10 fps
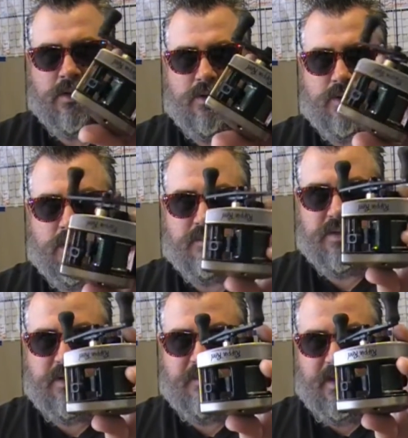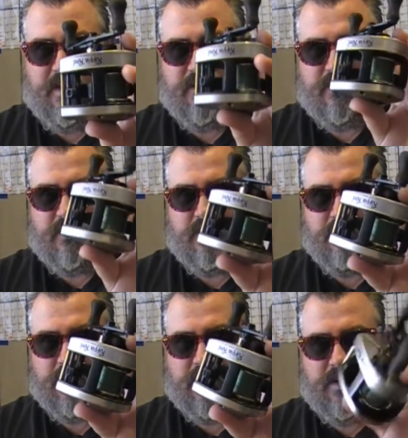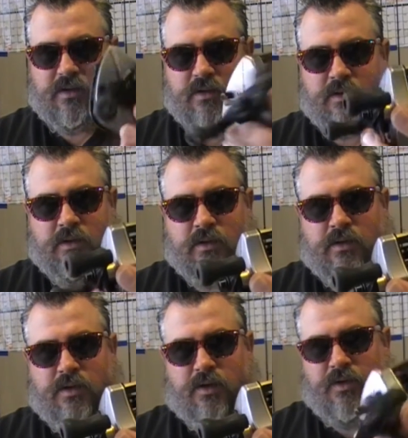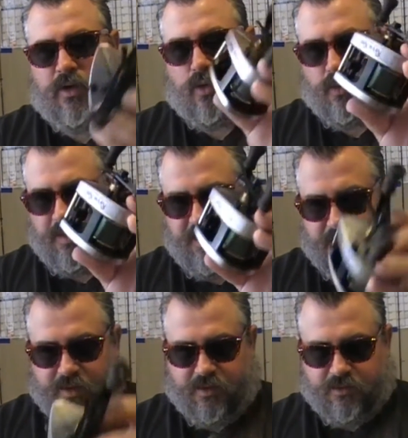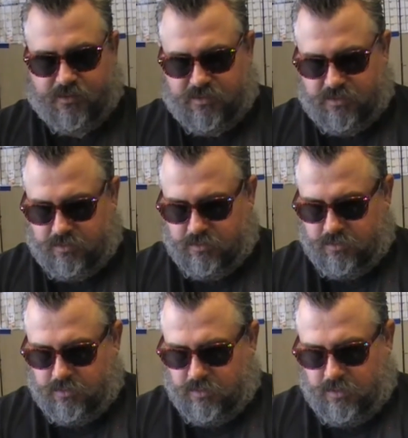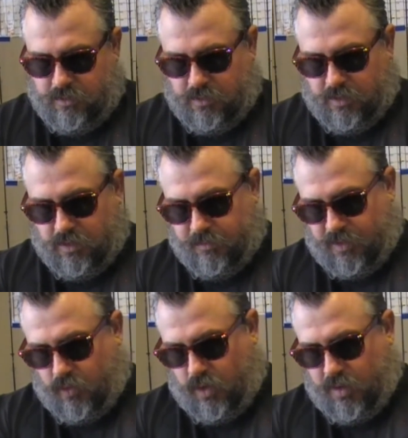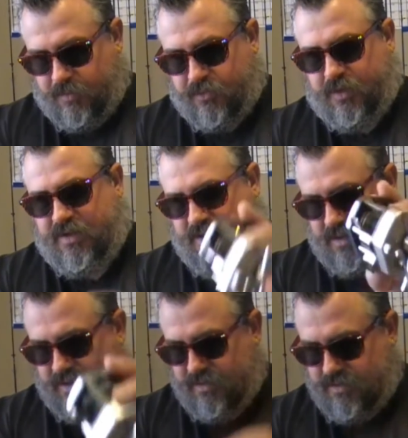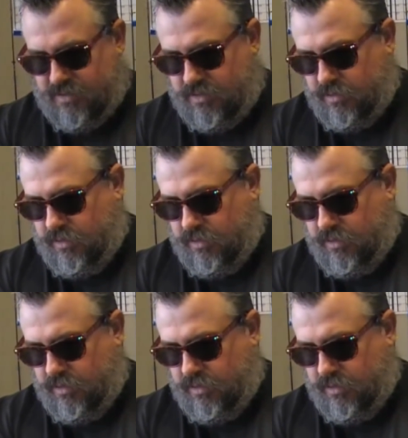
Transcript: doing a complete maintenance. But you know, the old ripping reels, the Quantum 310s,